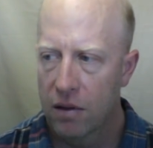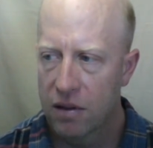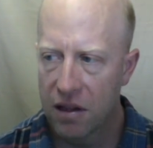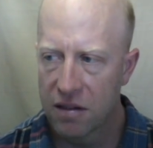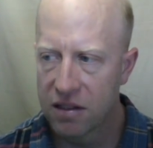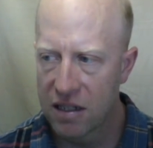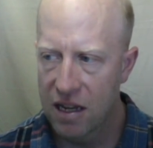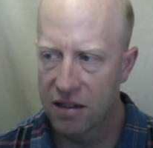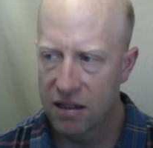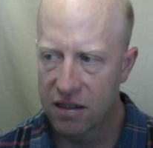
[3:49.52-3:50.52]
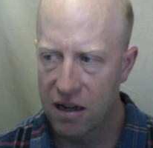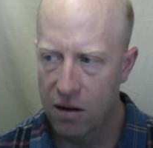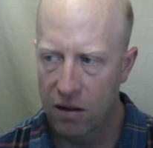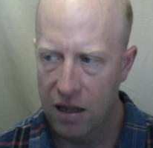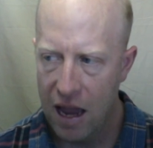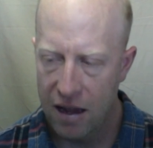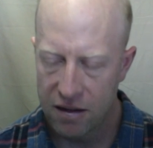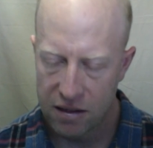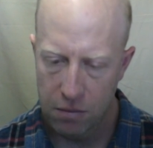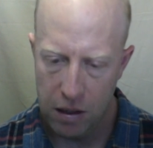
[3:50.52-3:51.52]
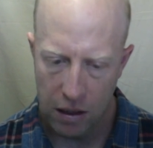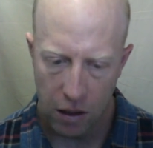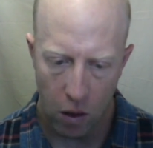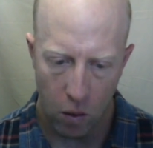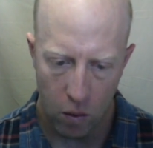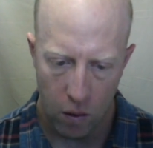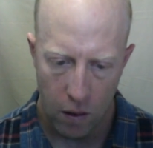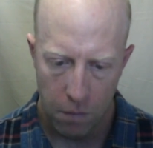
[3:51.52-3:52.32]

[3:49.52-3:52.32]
this necessarily has to be a goal,